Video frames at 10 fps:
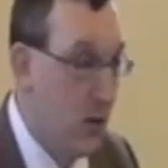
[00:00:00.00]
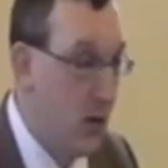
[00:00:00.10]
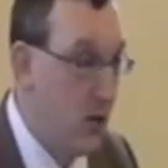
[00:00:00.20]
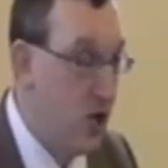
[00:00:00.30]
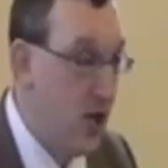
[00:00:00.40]
We
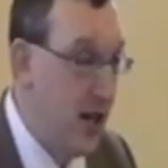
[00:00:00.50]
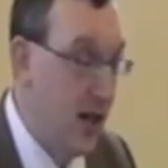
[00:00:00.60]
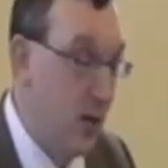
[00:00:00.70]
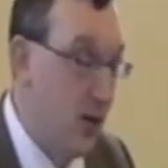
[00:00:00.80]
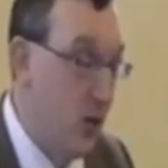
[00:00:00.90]
don't
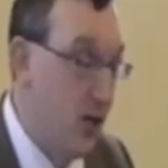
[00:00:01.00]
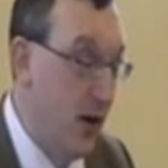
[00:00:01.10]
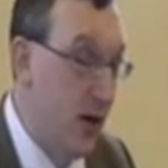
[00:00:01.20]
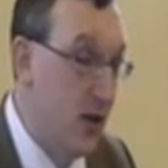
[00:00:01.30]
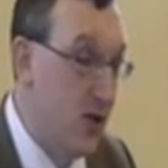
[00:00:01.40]
shake, we don't
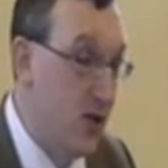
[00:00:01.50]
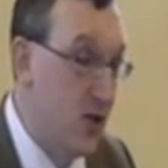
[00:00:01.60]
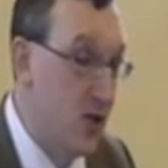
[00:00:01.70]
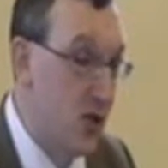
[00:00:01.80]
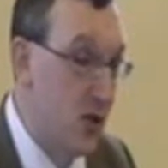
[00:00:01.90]
doubt, is
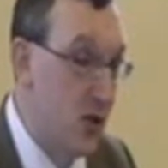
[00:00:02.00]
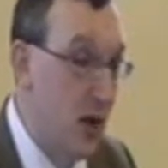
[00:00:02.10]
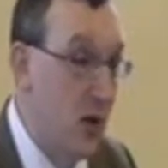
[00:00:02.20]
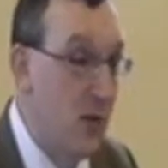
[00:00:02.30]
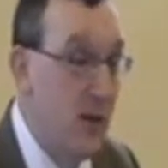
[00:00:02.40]
this
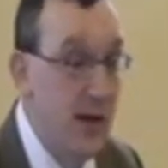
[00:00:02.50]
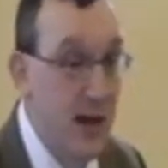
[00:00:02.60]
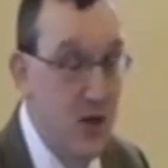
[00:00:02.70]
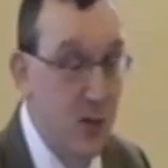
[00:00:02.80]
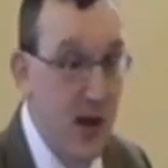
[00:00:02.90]
true?
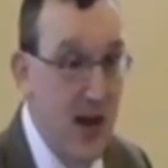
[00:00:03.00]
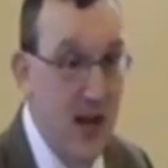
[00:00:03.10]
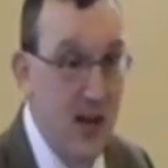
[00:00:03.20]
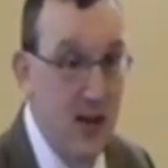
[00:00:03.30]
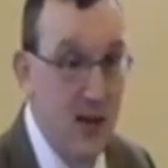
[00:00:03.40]
Maybe I should
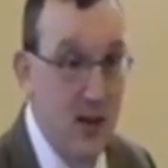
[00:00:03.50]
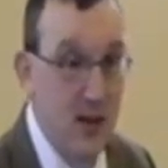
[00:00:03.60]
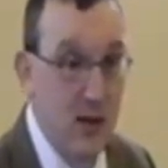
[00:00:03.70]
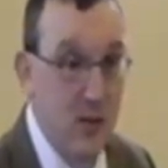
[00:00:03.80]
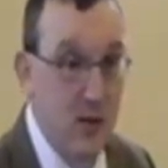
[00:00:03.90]
pack it
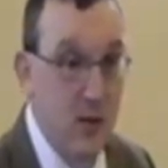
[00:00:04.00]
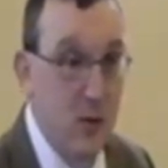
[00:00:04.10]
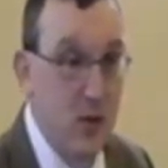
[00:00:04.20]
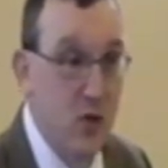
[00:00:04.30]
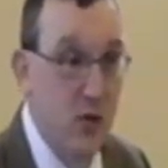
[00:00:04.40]
in.
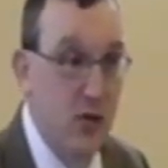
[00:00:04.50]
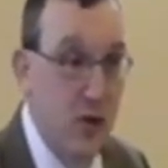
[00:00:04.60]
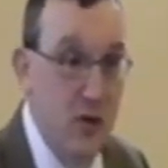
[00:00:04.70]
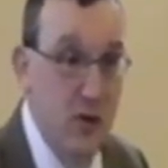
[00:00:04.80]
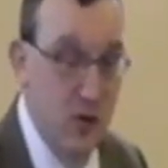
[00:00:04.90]
Maybe we should
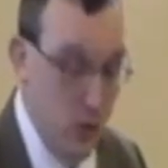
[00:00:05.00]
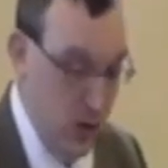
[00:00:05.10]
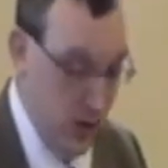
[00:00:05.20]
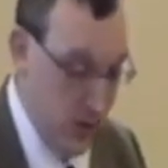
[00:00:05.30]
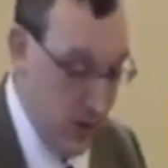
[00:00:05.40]
return to the
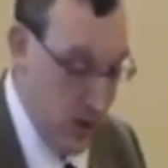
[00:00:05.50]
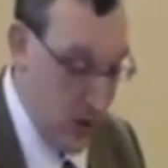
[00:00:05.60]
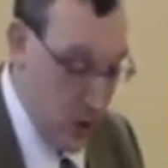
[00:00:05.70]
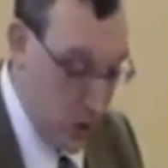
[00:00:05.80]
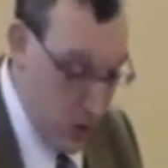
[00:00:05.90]

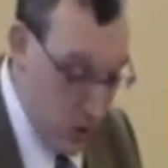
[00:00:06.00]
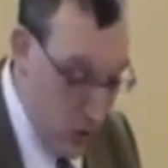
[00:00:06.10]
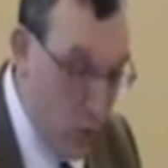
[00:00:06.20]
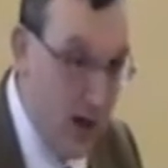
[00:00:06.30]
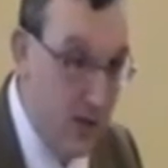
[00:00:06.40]
world. We
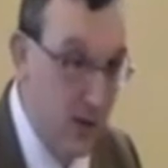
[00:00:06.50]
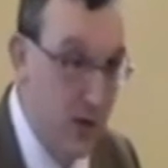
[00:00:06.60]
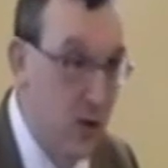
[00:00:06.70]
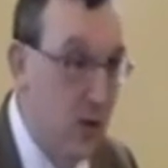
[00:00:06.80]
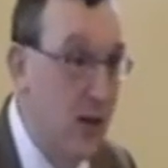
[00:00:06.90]
don't
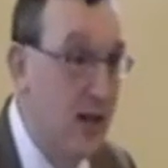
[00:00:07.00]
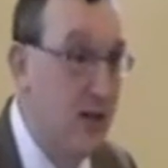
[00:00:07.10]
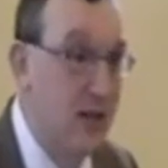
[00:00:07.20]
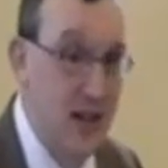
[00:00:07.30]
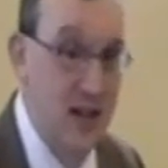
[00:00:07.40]
waver, we don't
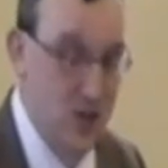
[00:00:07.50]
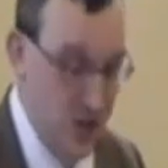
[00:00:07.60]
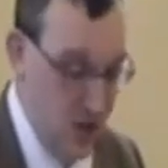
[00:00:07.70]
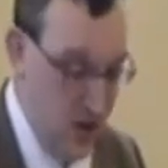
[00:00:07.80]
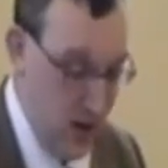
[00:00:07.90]
entertain
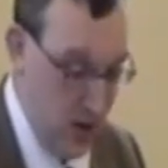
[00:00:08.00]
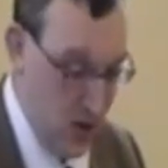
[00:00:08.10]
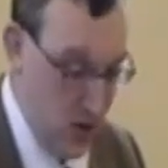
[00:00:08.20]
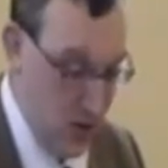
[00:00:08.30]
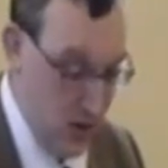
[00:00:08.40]
such
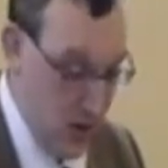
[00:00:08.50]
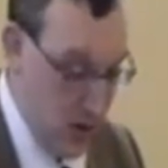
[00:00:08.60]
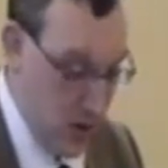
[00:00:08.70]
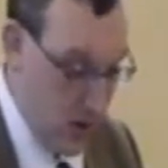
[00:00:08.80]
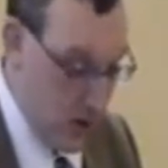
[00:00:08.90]
doubts.
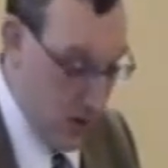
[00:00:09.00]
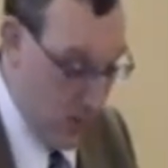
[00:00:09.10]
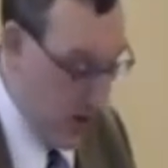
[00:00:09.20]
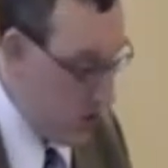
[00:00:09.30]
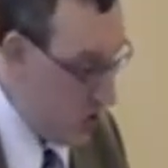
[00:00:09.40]

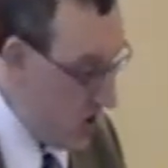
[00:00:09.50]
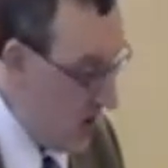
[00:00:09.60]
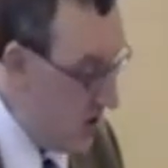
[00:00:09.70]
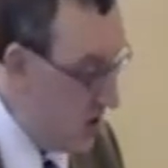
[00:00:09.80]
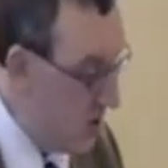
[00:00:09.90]
Because
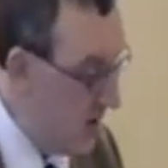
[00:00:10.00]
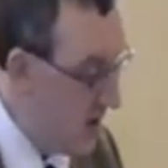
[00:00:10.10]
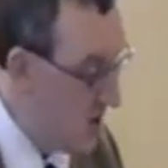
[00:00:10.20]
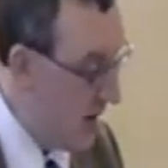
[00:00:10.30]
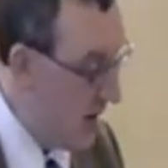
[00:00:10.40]
Jesus
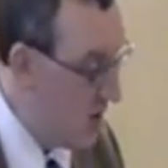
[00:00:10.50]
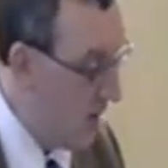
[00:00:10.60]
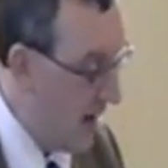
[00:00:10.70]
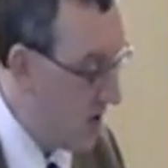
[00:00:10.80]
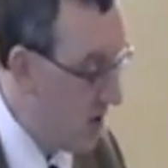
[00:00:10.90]
made
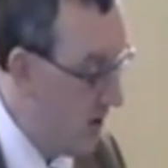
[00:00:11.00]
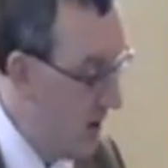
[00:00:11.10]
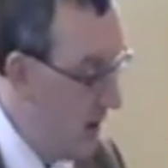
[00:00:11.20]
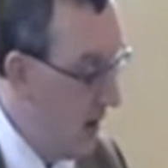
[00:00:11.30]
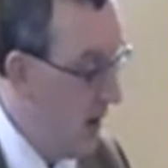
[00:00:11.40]

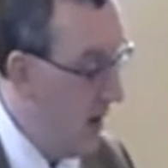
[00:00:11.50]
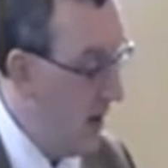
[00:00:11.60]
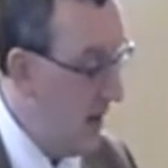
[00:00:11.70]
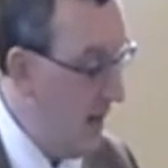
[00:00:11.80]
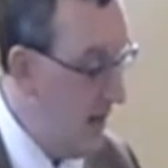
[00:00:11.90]
satisfaction
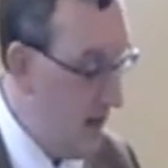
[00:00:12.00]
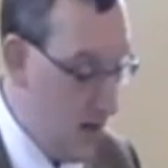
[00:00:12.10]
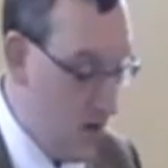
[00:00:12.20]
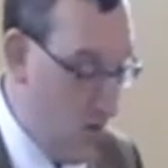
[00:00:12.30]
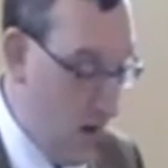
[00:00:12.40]
and
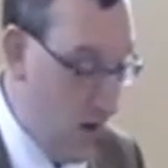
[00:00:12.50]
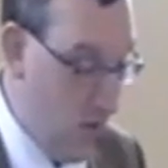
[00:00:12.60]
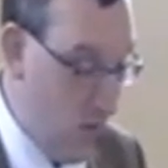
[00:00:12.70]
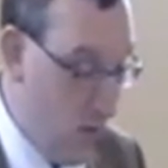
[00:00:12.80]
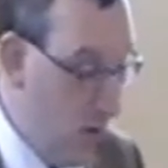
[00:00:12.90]
He is
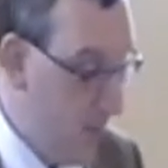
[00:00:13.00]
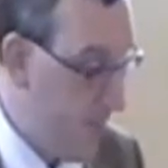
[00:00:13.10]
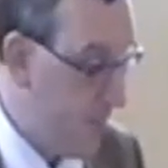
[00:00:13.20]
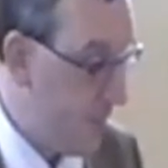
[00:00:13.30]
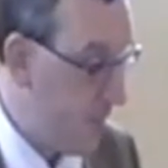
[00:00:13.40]

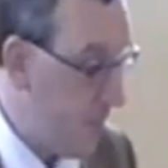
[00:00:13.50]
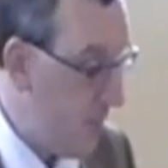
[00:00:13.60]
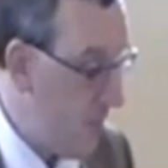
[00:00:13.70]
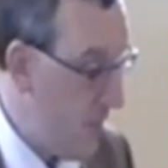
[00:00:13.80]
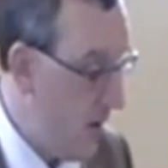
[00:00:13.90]
faithful.
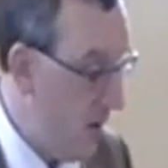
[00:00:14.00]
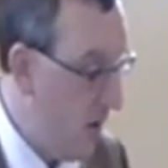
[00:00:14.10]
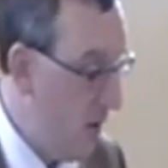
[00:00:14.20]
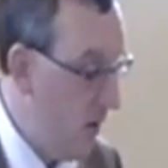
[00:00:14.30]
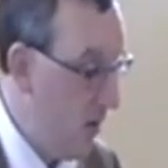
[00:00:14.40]

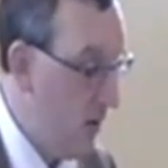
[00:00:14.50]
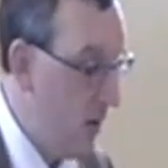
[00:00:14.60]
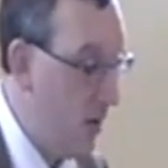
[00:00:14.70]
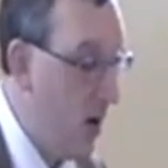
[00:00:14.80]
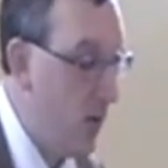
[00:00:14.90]

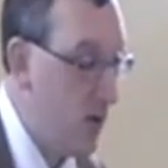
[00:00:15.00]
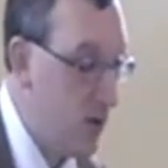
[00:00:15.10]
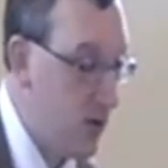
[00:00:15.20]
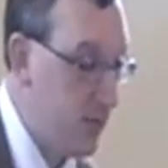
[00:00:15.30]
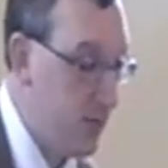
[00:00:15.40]
The
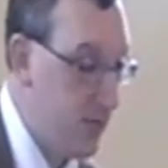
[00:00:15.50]
promise.